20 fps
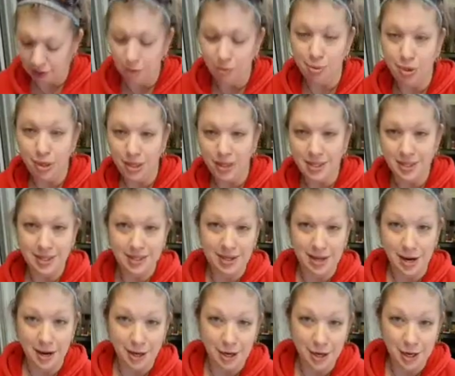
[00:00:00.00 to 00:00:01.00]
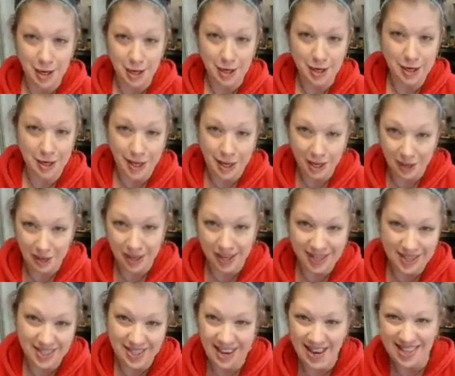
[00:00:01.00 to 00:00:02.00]
points, it's not going to kill you to
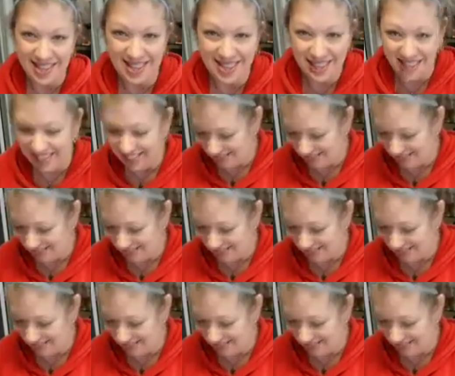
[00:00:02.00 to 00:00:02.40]
taste it.